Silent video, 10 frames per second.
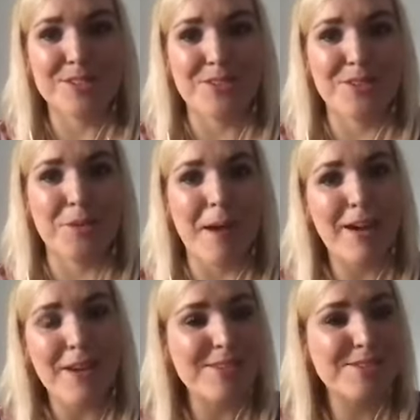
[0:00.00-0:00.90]
through your
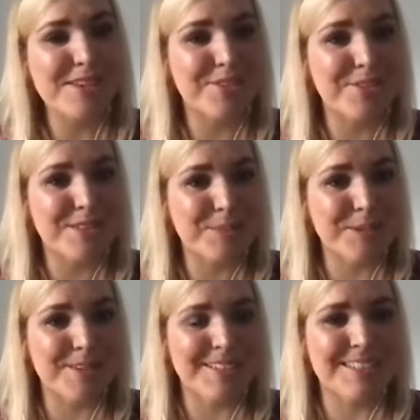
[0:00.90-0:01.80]
background and your
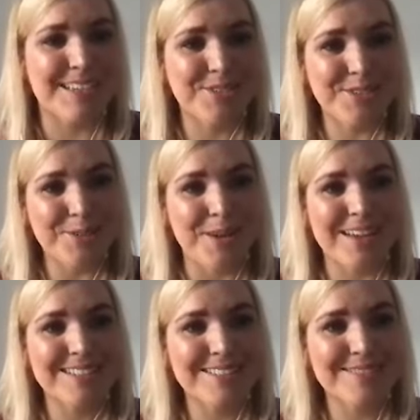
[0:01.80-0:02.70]
experience at Turtle Wax.